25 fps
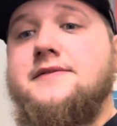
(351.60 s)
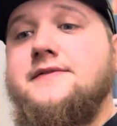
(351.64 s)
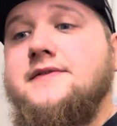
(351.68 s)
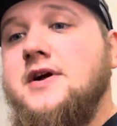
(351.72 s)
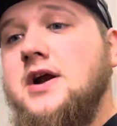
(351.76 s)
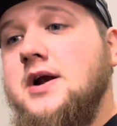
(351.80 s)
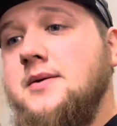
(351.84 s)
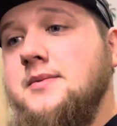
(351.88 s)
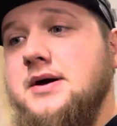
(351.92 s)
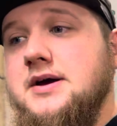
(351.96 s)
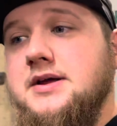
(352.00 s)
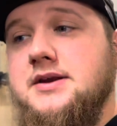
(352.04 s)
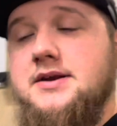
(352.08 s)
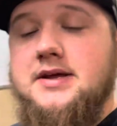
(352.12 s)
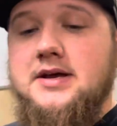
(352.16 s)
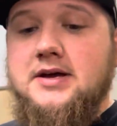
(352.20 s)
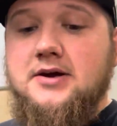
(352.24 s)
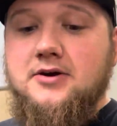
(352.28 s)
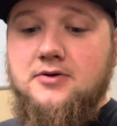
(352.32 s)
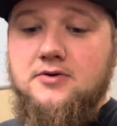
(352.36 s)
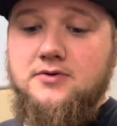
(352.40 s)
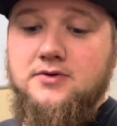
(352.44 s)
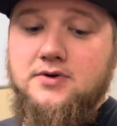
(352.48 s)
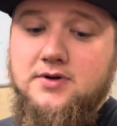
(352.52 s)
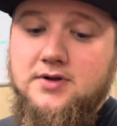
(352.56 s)
the Fairmont
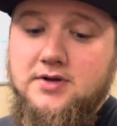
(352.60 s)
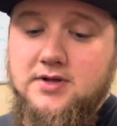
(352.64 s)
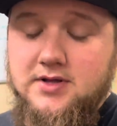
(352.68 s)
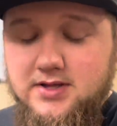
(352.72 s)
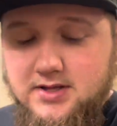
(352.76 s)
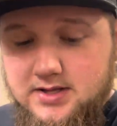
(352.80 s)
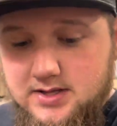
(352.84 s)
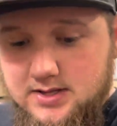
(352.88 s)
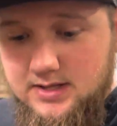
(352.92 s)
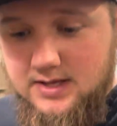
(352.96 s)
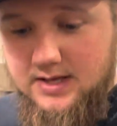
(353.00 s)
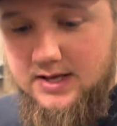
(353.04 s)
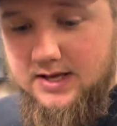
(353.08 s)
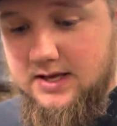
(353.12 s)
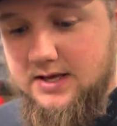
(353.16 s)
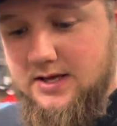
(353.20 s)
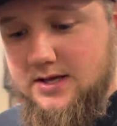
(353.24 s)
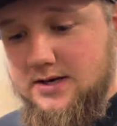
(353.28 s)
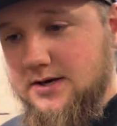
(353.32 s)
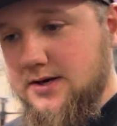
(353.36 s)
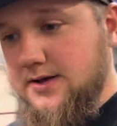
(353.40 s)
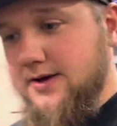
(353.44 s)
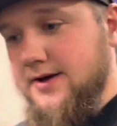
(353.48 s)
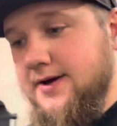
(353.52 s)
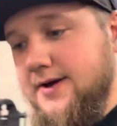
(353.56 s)
down.
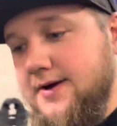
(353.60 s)
And